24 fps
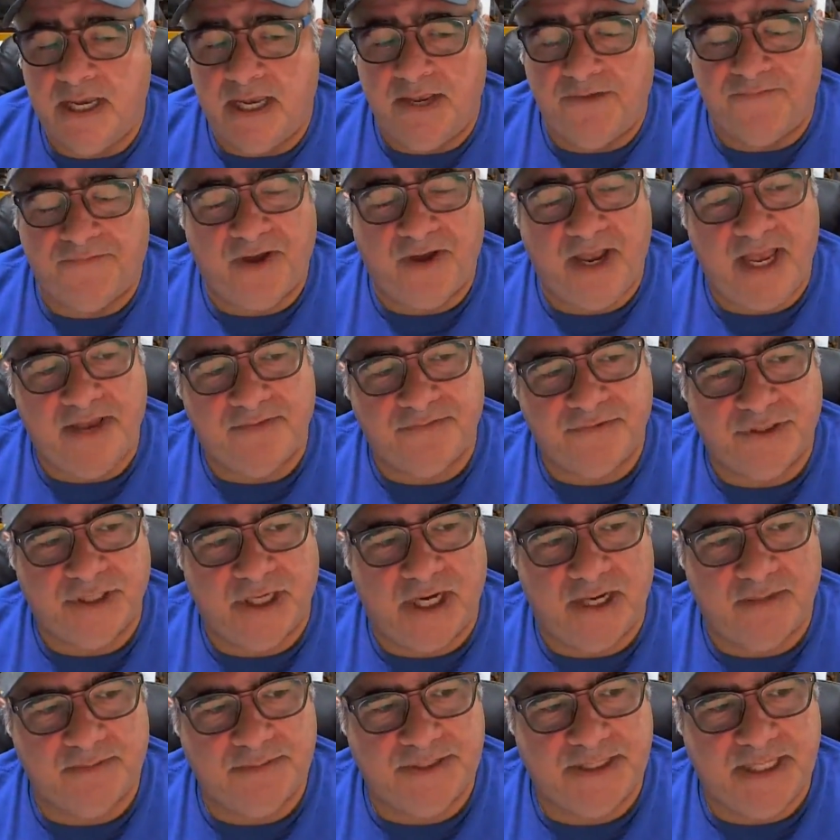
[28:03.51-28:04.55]
If I have
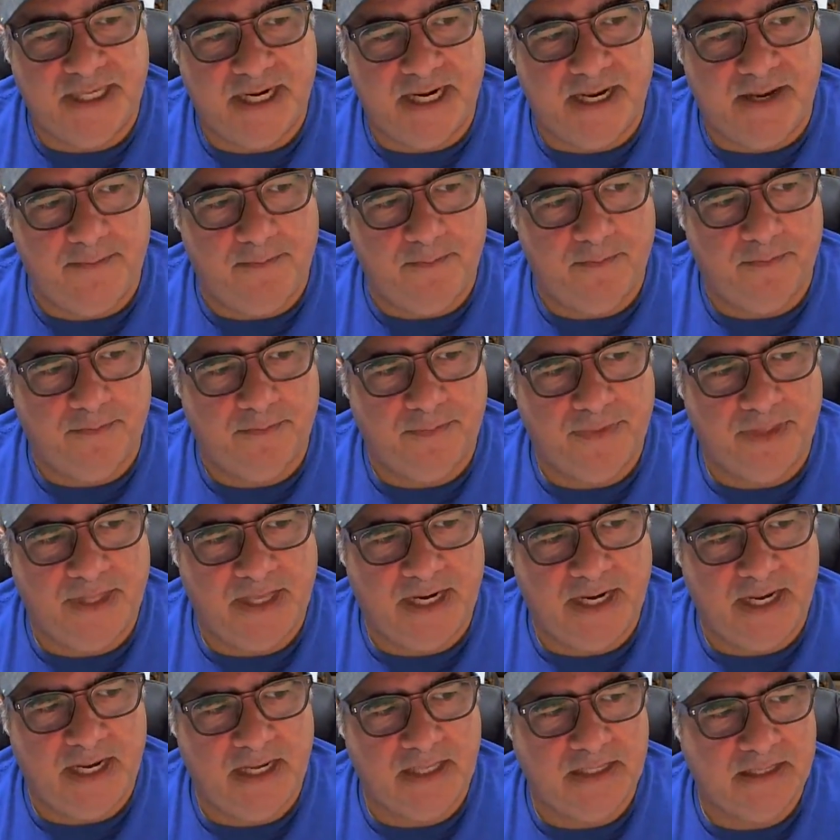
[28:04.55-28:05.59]
jobs that I
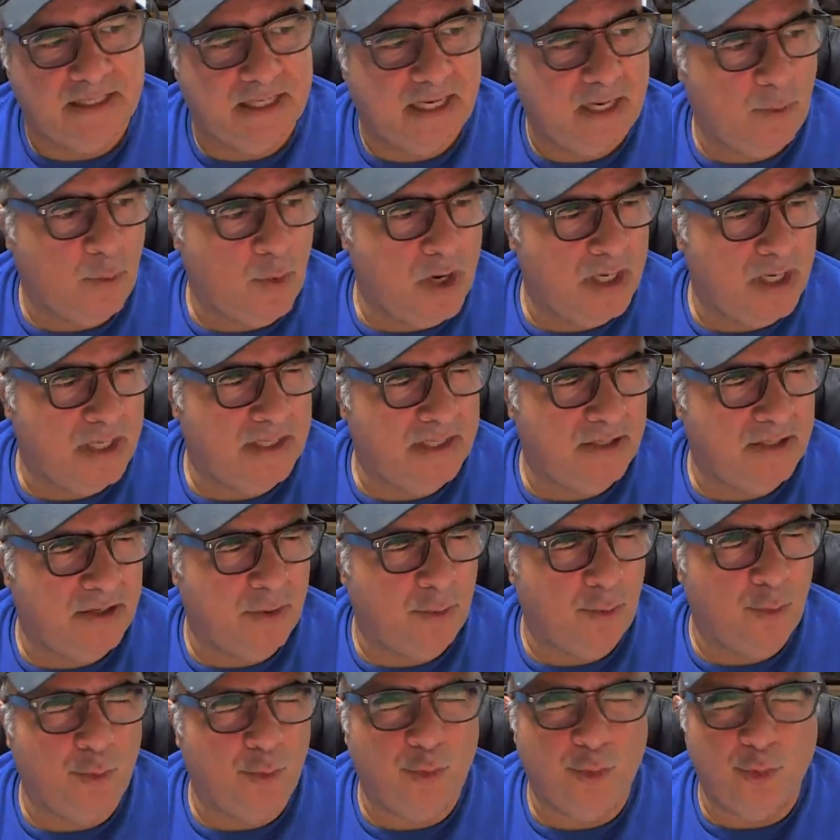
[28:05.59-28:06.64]
want that
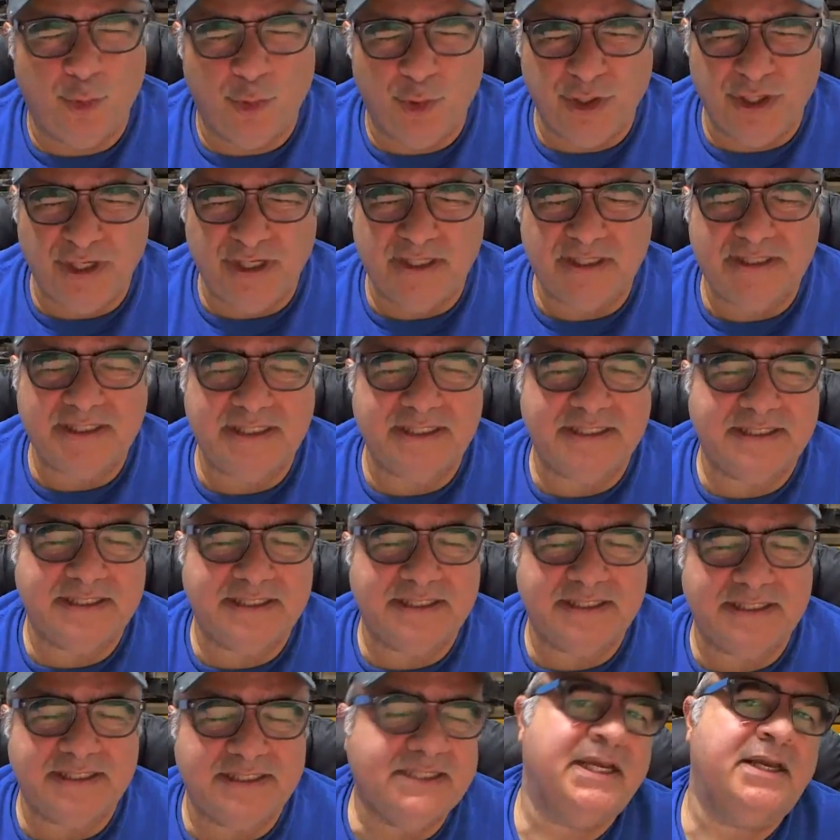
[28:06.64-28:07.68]
are really
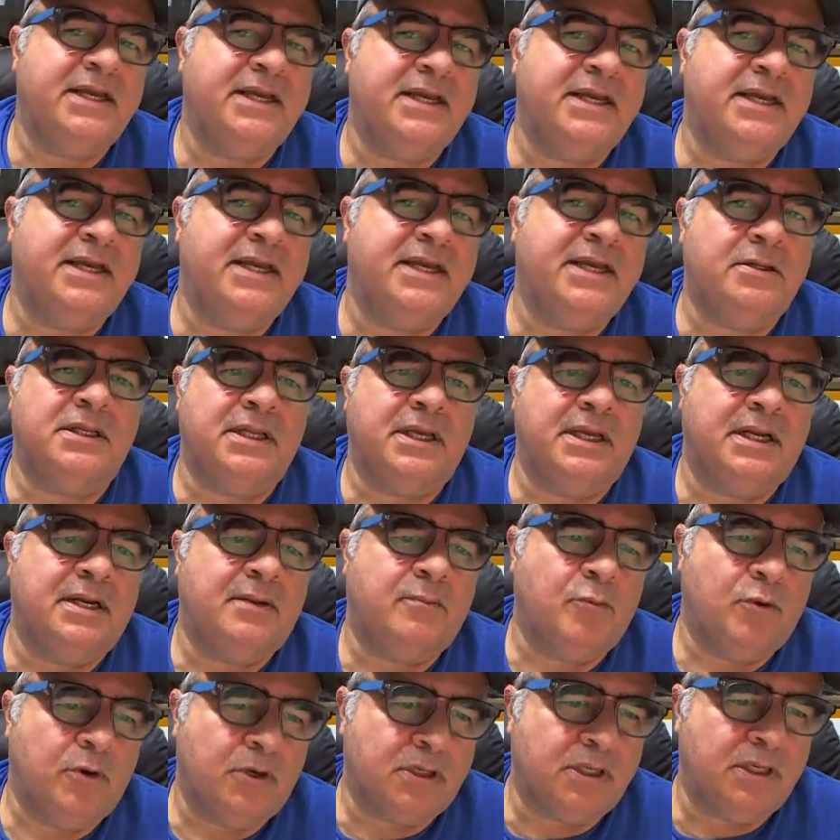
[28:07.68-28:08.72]
detailed
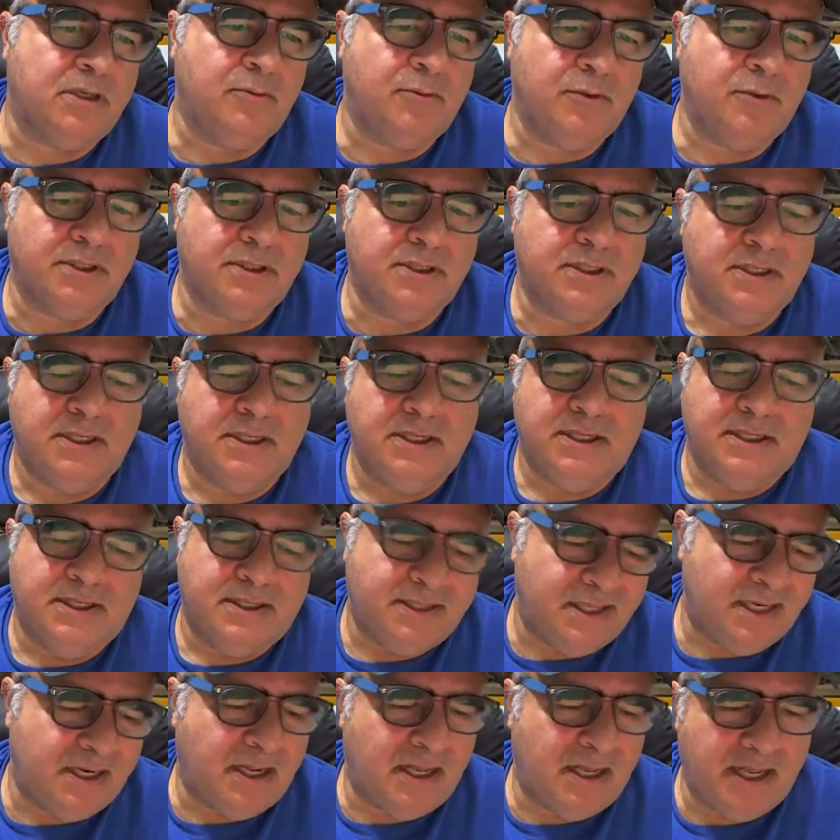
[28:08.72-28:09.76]
and I'm working with
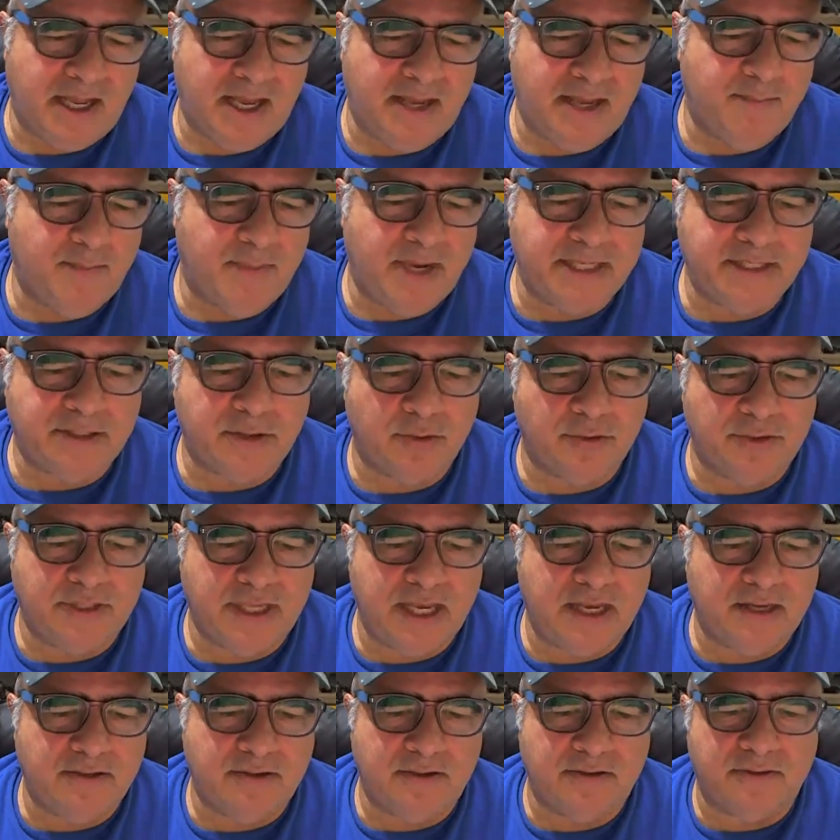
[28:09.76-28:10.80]
then I might go
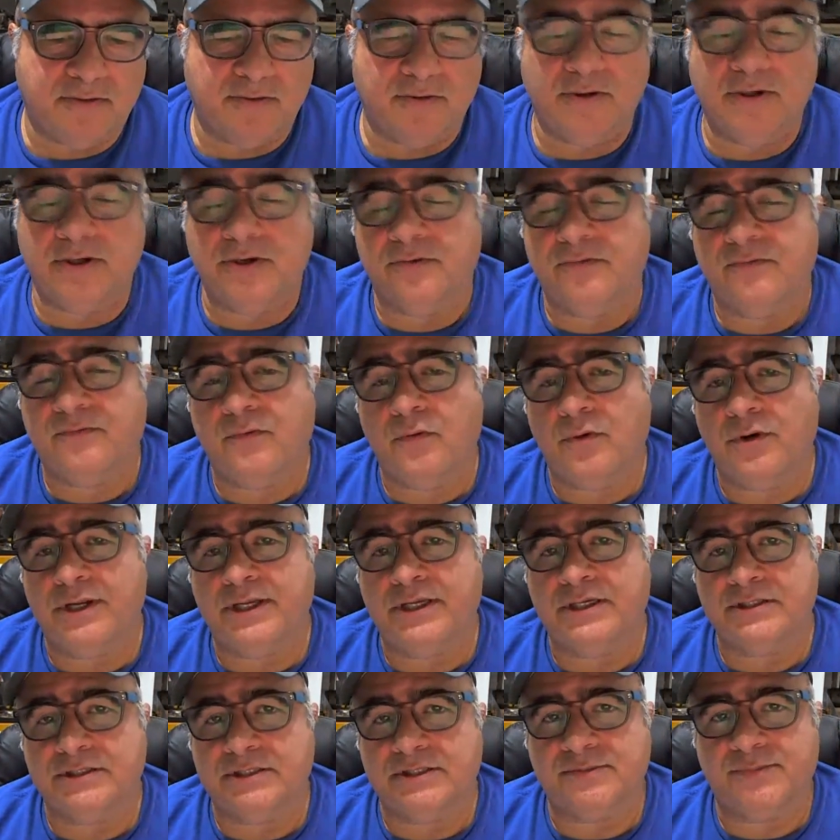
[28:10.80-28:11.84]
down to 30 or 40
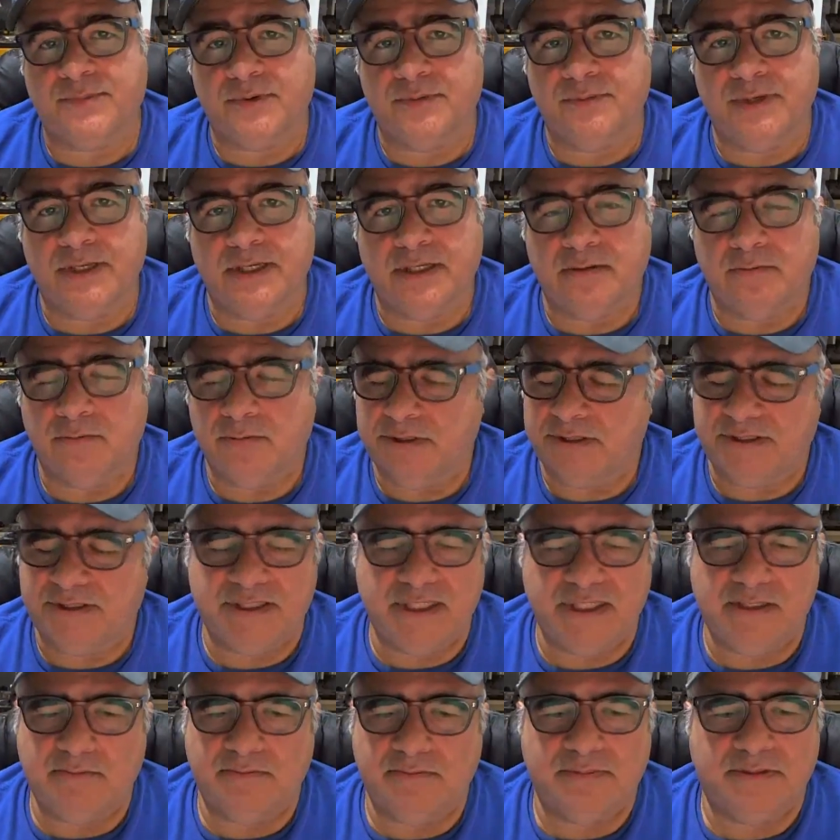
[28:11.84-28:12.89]
inches per minute, which
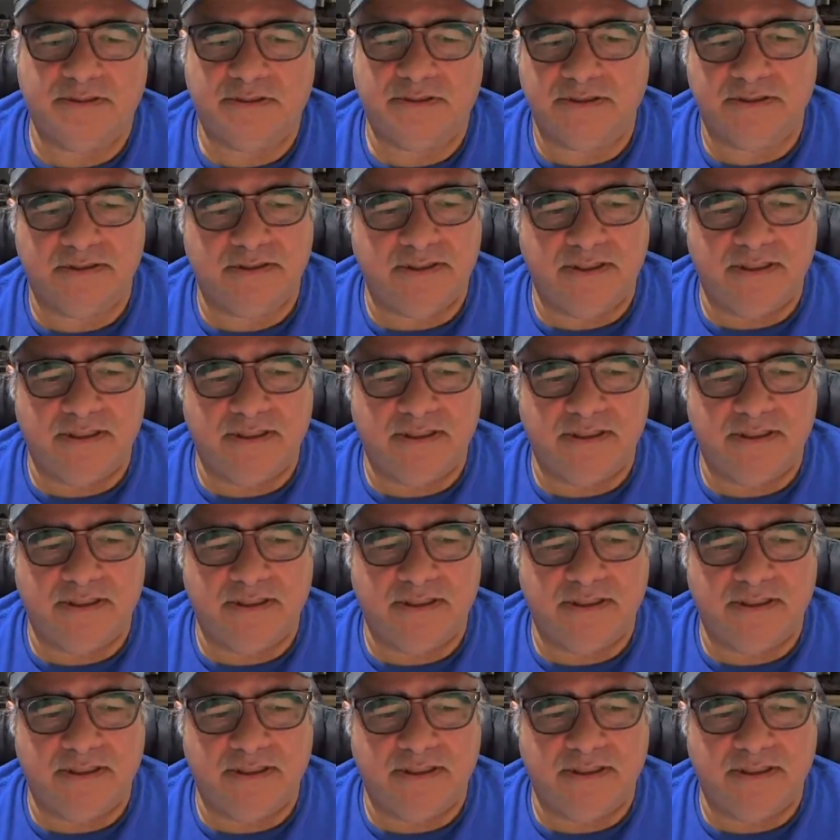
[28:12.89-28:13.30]
seems